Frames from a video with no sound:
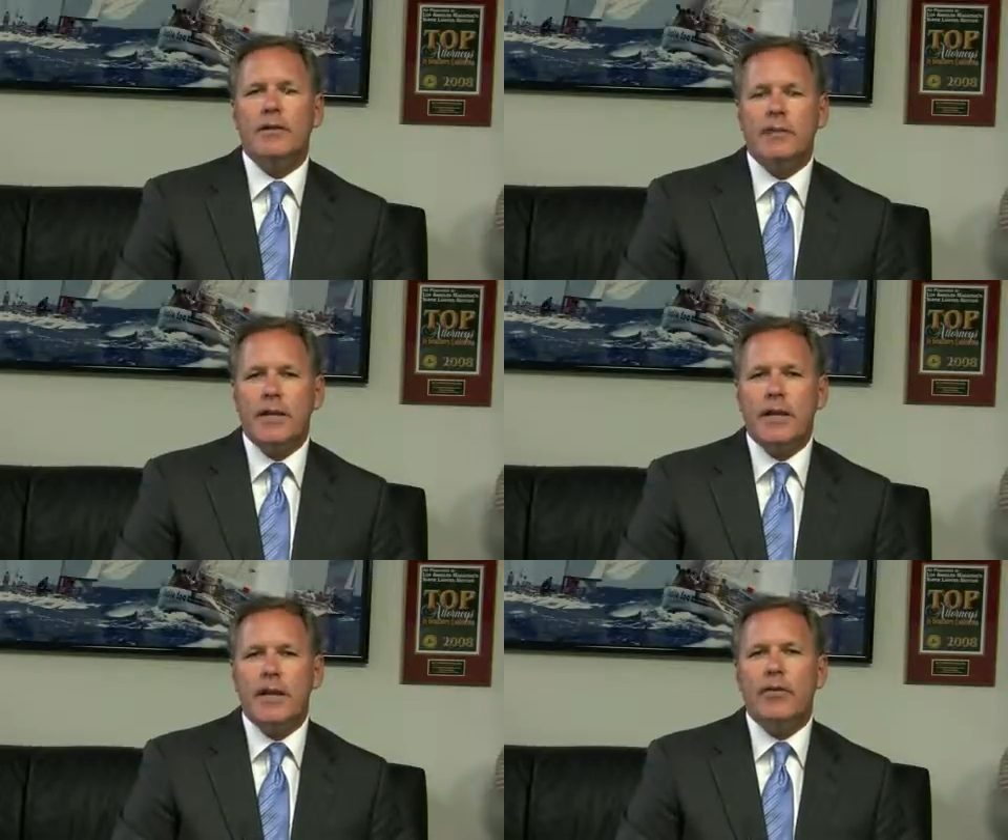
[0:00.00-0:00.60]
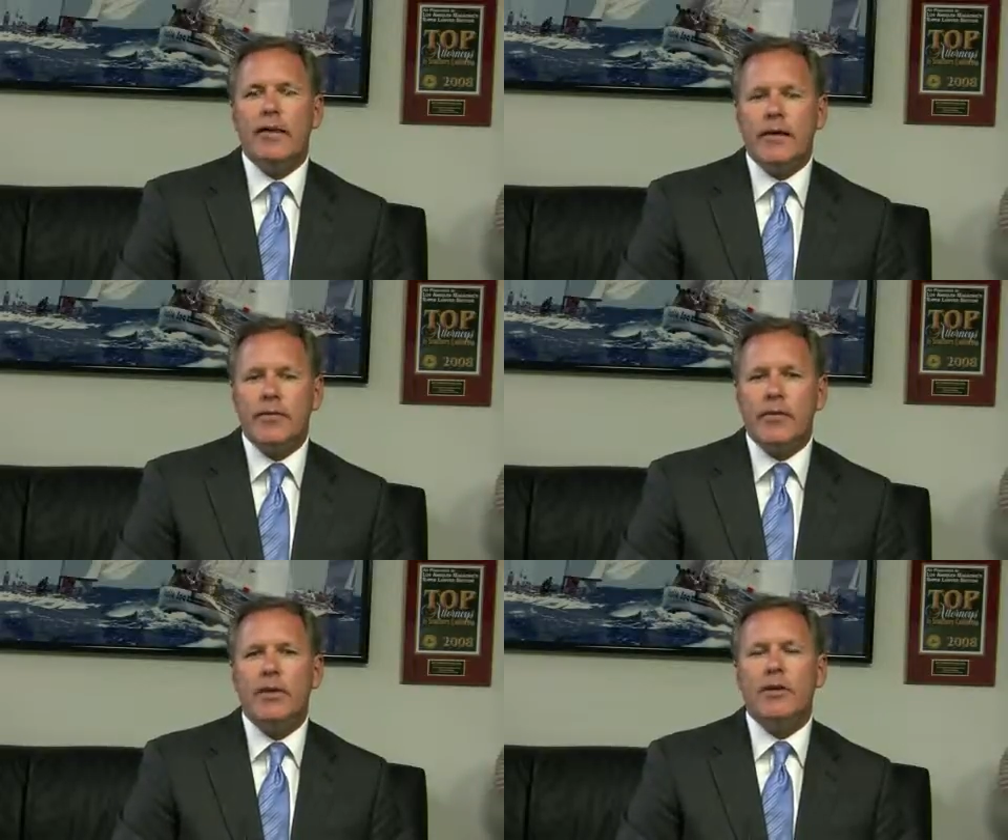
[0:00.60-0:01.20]
to meeting you and
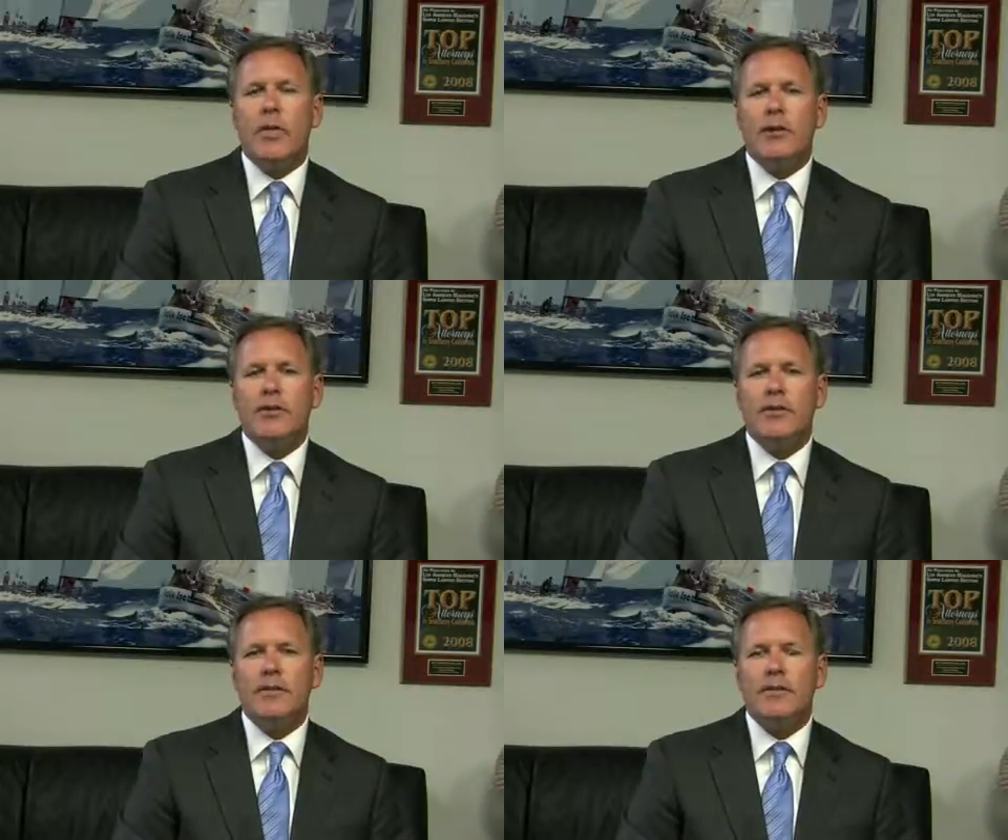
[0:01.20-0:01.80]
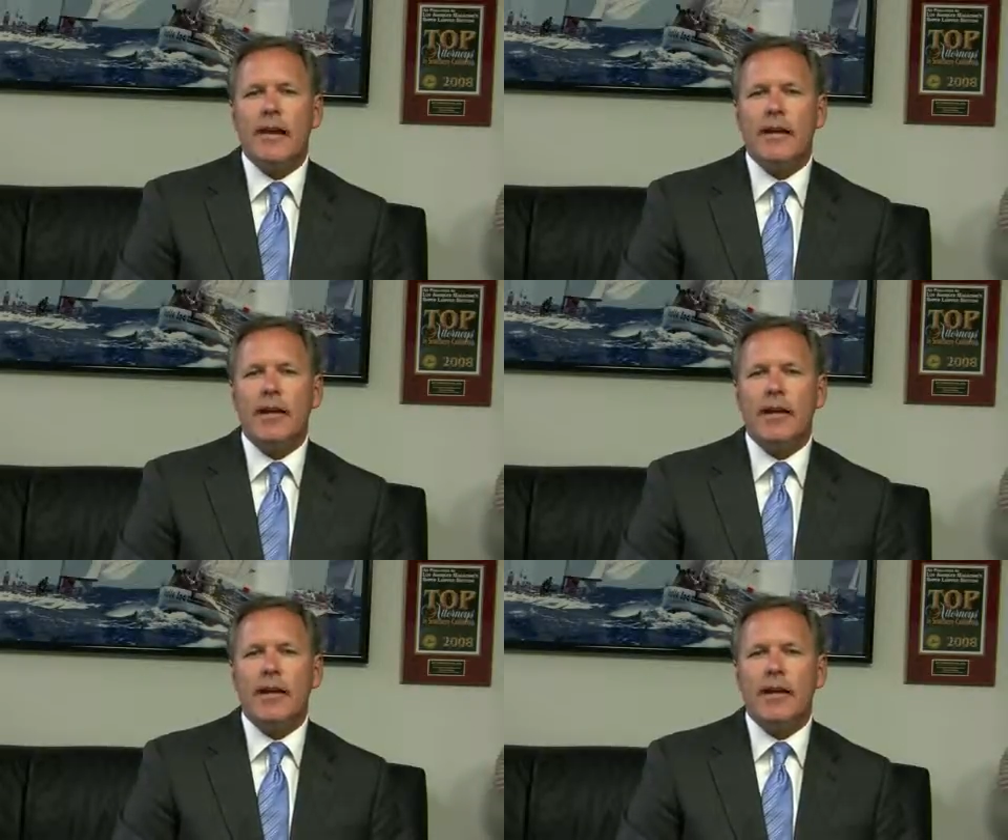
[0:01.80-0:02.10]
answering your questions. Take